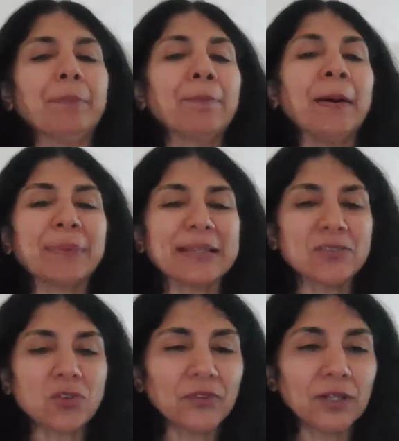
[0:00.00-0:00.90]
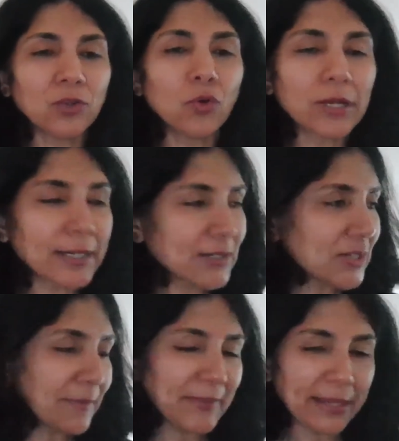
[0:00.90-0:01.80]
puppets of the Dogra
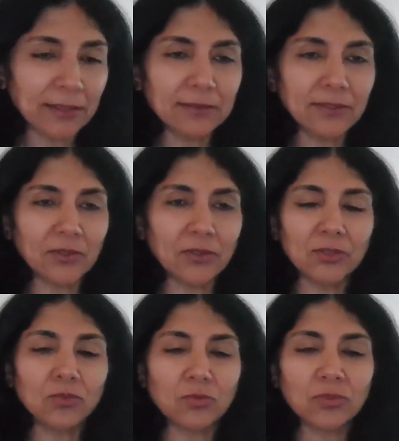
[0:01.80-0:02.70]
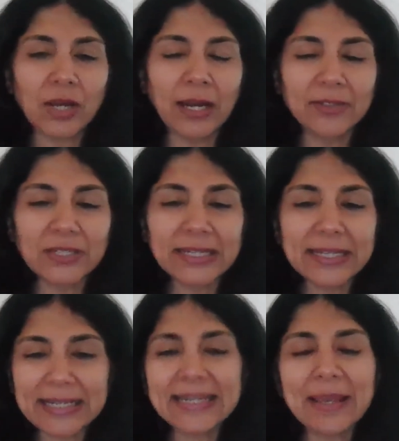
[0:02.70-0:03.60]
regime, then, you can't
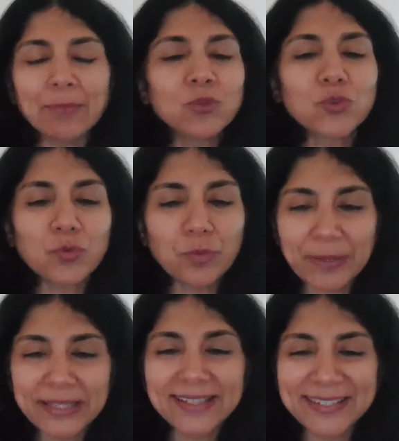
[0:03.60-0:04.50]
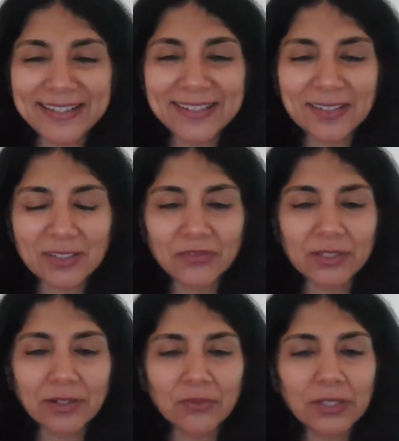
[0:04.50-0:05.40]
really claim to be the leader
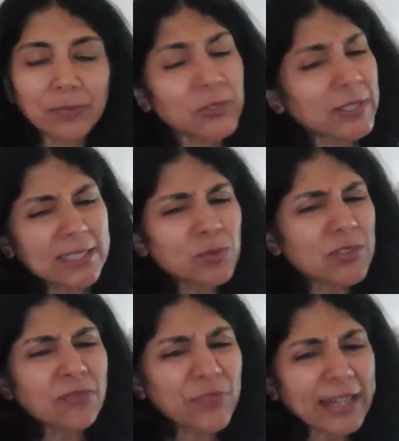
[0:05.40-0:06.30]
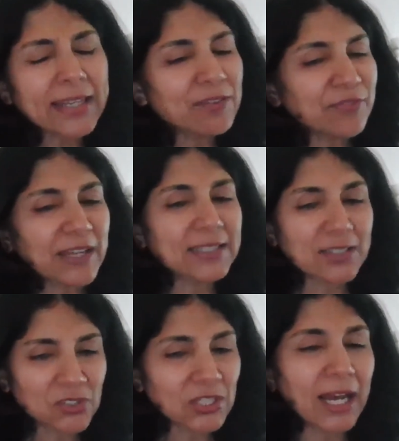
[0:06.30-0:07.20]
of the community. And this was a very
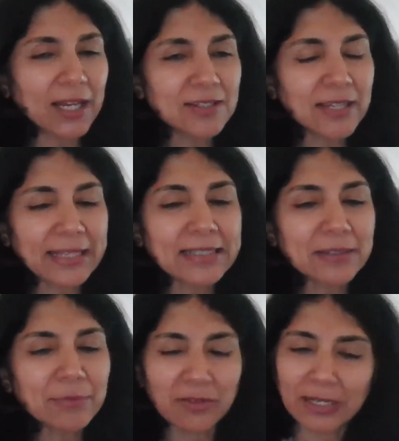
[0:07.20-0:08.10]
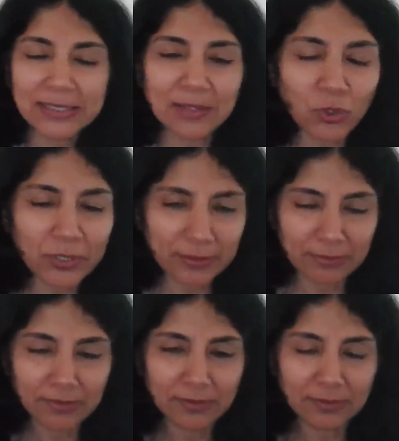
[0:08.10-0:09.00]
effective charge against the Mirwais. And what
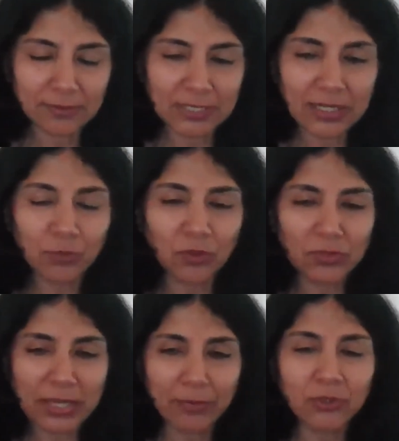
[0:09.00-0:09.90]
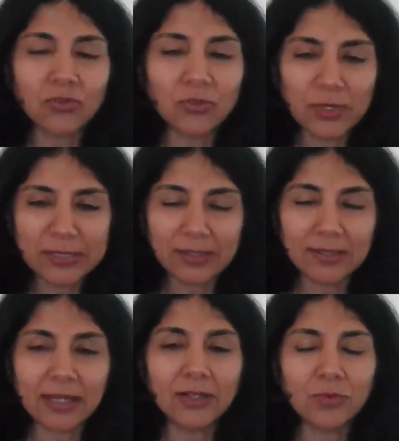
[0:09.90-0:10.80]
Sheikh Abdullah was able to do as a
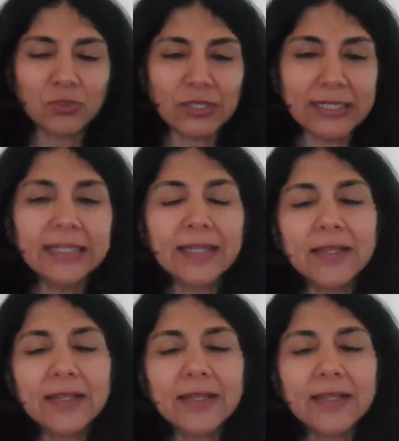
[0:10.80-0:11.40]
result was really,